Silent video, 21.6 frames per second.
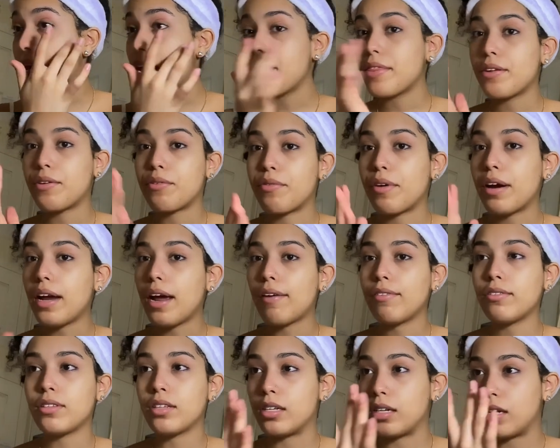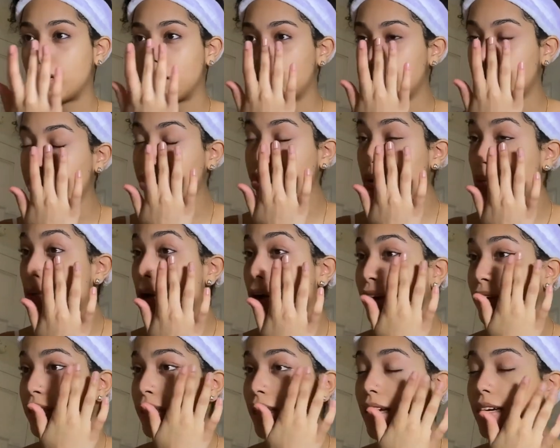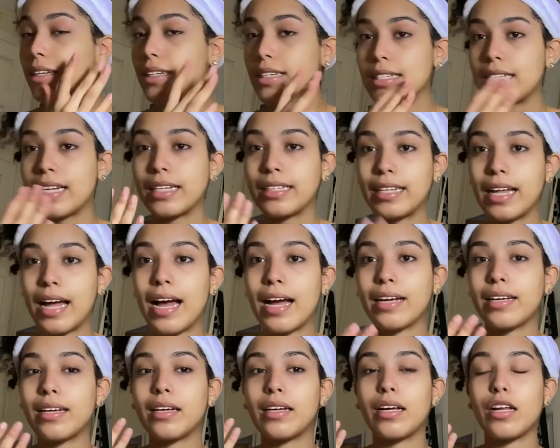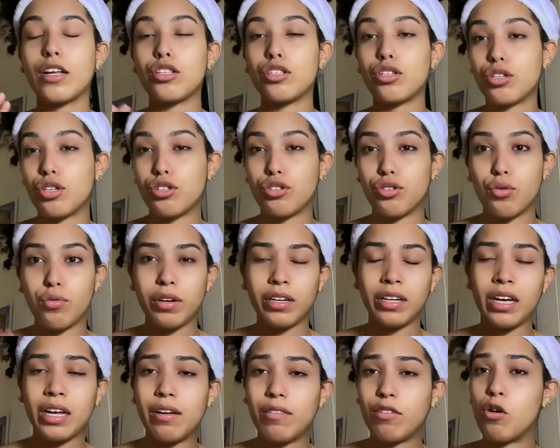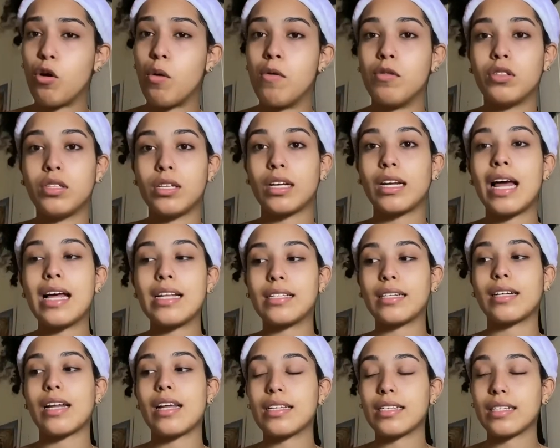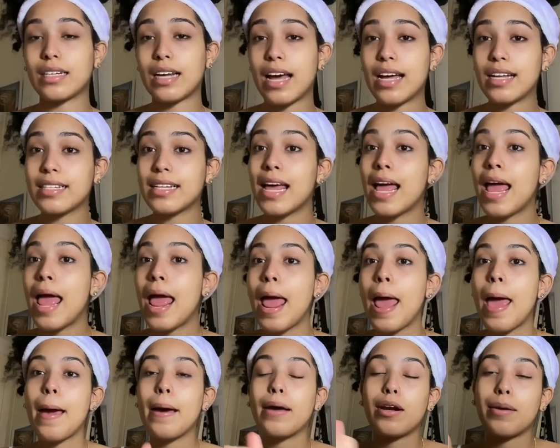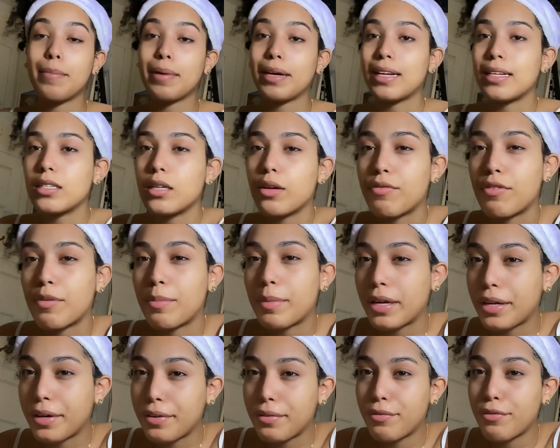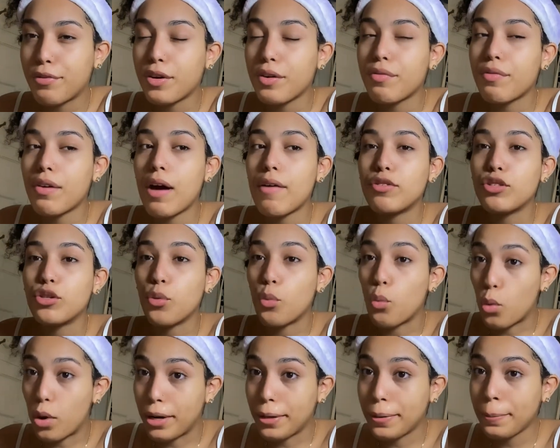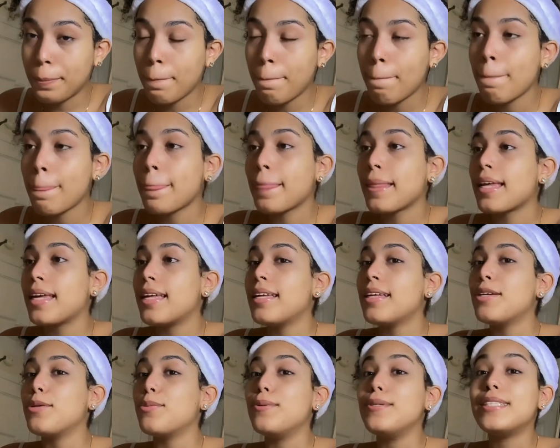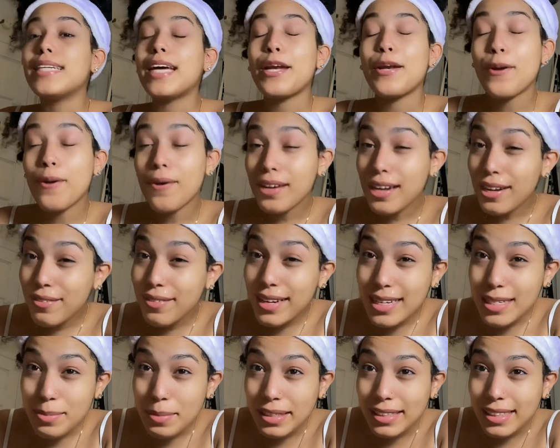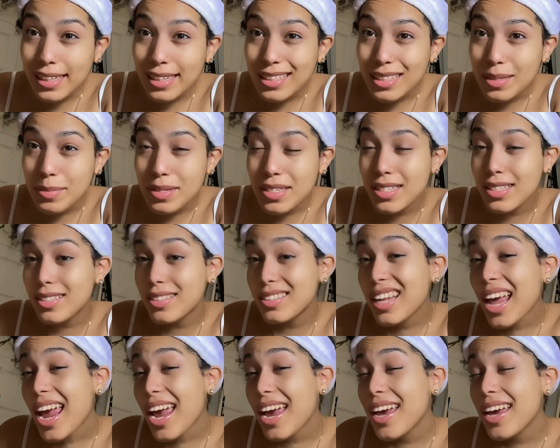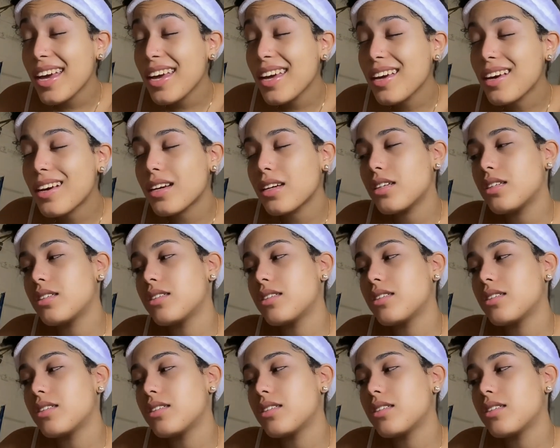and then right after another which i wanted that because like that i can get into the zone and kind of go to class to class to class and all my classes are from 8 45 to 1 which i know a lot of you guys might think is a mistake